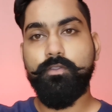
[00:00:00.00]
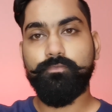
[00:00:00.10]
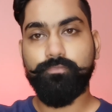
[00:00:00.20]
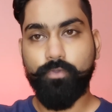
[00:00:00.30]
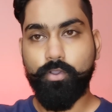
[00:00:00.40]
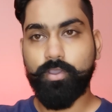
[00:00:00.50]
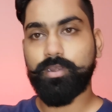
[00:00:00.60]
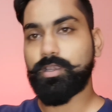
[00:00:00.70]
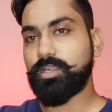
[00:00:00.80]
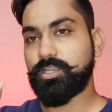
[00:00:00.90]

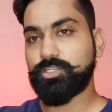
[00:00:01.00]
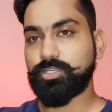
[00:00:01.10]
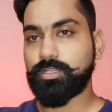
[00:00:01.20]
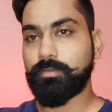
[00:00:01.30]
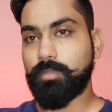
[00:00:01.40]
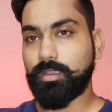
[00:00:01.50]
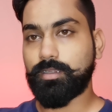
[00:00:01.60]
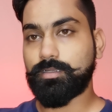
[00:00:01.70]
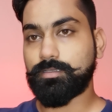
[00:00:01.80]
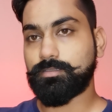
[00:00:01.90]
for digital
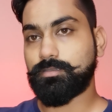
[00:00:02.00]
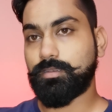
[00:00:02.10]
marketers.